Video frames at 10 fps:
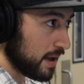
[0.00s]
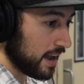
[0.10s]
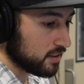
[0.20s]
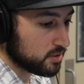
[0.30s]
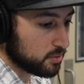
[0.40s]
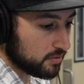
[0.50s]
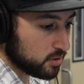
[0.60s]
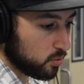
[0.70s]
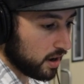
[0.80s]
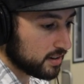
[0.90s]
their back, totally. You can do whatever you
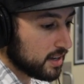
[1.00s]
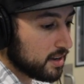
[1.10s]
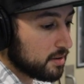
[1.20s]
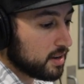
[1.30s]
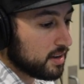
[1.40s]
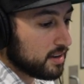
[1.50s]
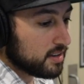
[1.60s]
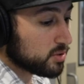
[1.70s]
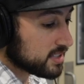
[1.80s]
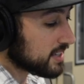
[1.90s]
want.
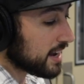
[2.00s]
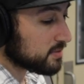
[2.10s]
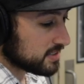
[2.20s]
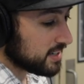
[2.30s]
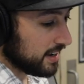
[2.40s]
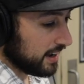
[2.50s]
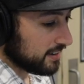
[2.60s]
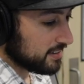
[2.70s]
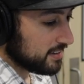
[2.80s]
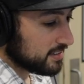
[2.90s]
So instead of
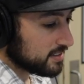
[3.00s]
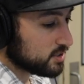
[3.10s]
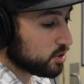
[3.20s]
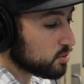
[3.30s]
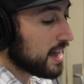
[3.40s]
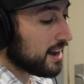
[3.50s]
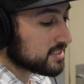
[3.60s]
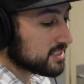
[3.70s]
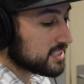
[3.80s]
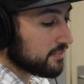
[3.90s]
singing the
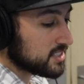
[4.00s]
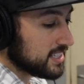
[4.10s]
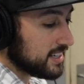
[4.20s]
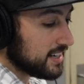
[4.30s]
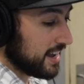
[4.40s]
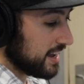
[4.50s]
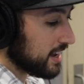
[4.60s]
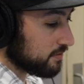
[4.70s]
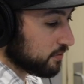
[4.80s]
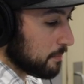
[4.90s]
2017
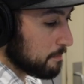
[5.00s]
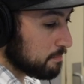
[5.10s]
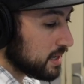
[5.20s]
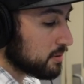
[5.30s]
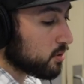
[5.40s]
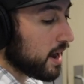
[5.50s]
hit from Bebe